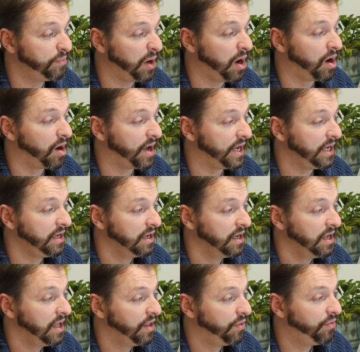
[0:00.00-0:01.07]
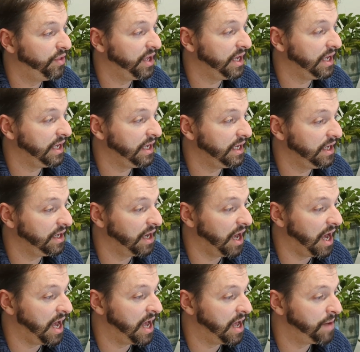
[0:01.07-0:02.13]
buy the
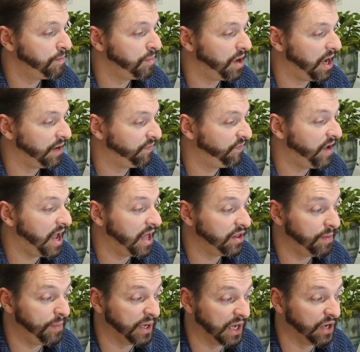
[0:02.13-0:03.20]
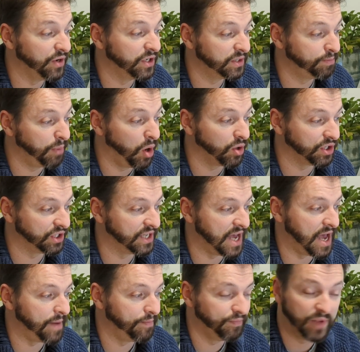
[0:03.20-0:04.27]
beginner's box
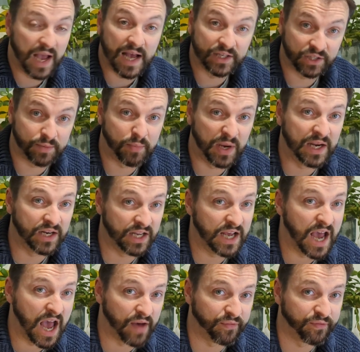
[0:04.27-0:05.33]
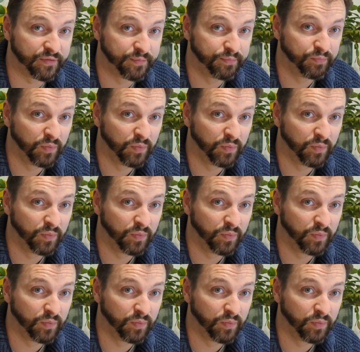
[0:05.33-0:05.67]
set as a PDF.